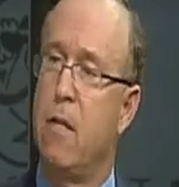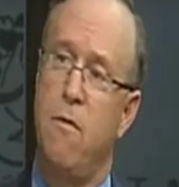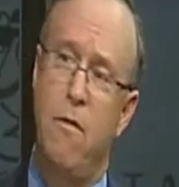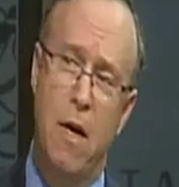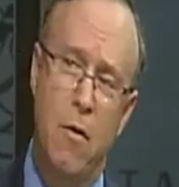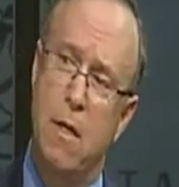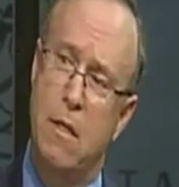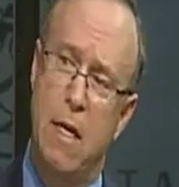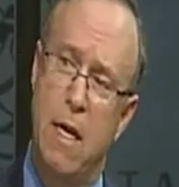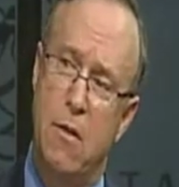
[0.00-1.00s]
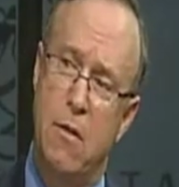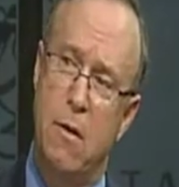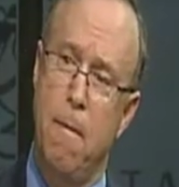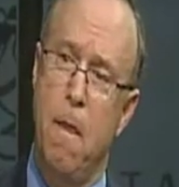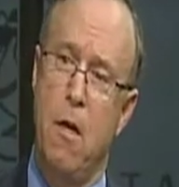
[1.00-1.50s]
It's very intense.
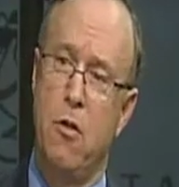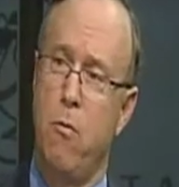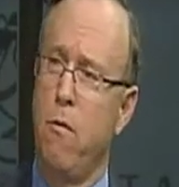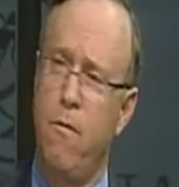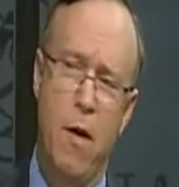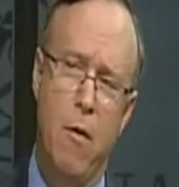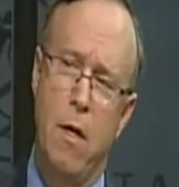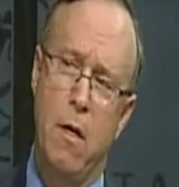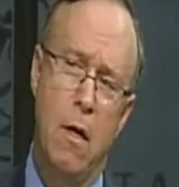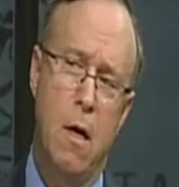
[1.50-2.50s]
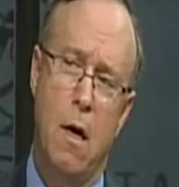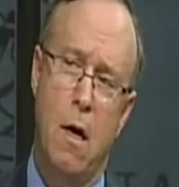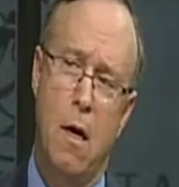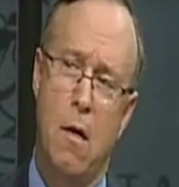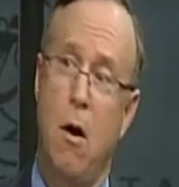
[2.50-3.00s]
So we're very
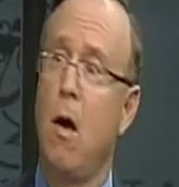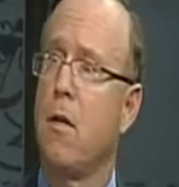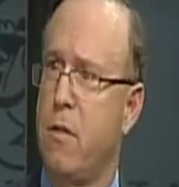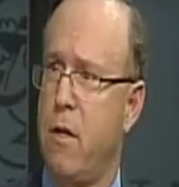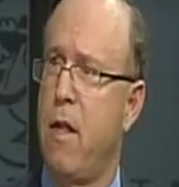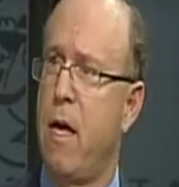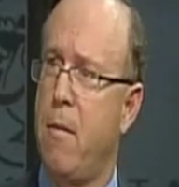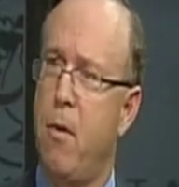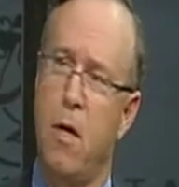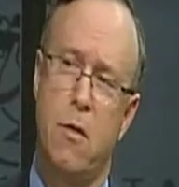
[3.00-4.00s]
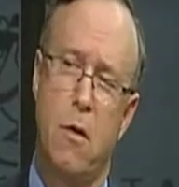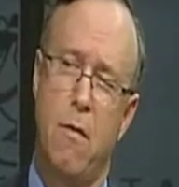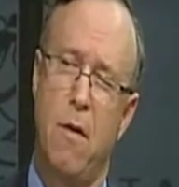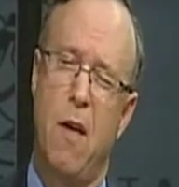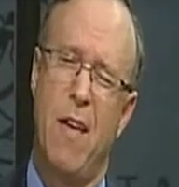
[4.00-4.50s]
cognizant of that at Boston
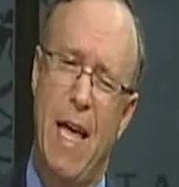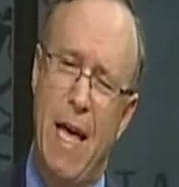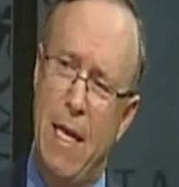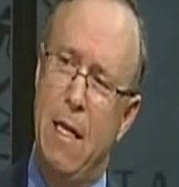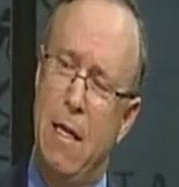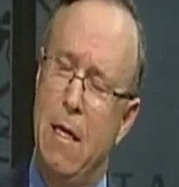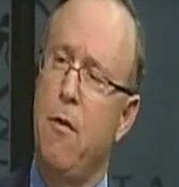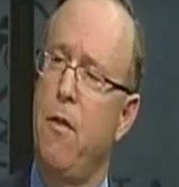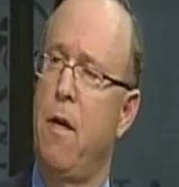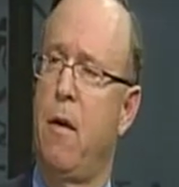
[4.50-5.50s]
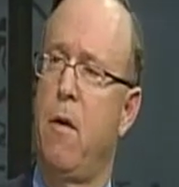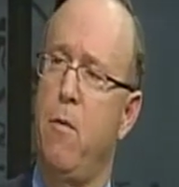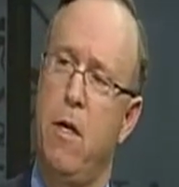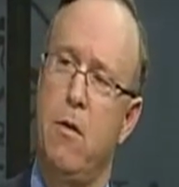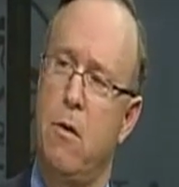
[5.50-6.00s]
IVF. Any little thing that
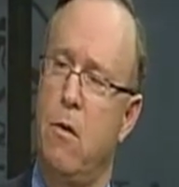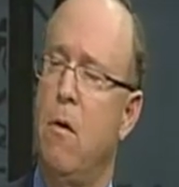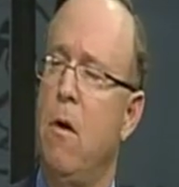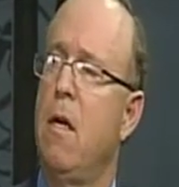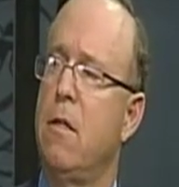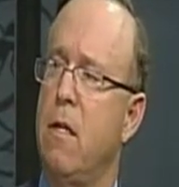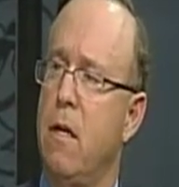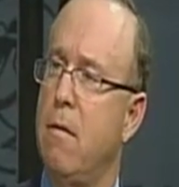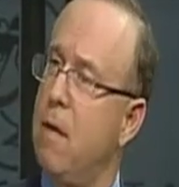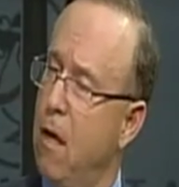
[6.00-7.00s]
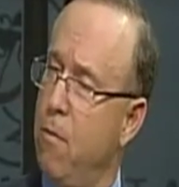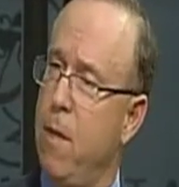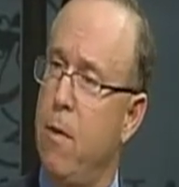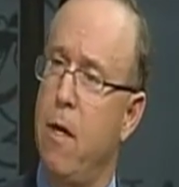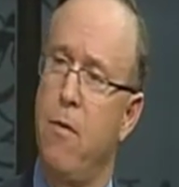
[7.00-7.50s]
we can do to help
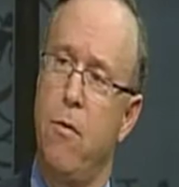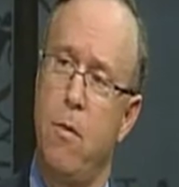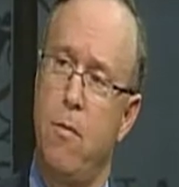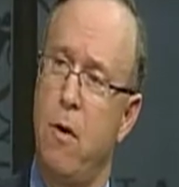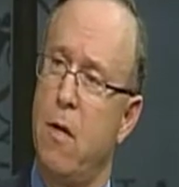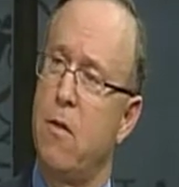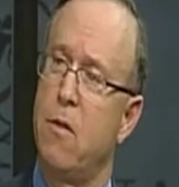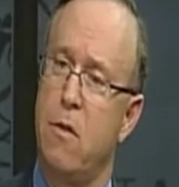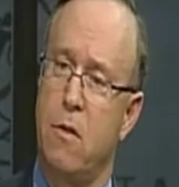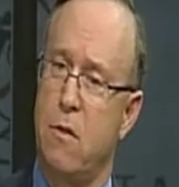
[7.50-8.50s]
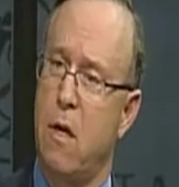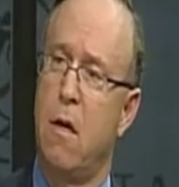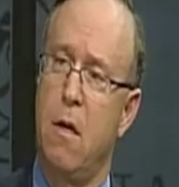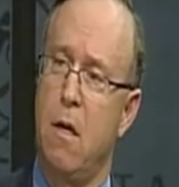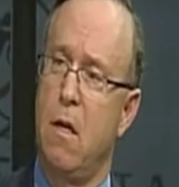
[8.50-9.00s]
people get through the process is
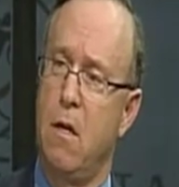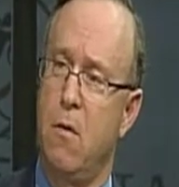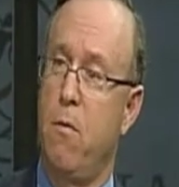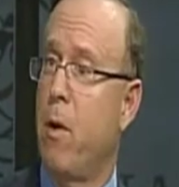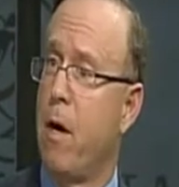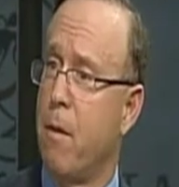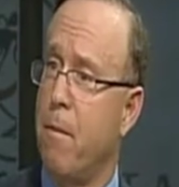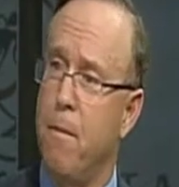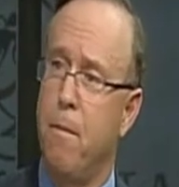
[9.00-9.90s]
we welcome.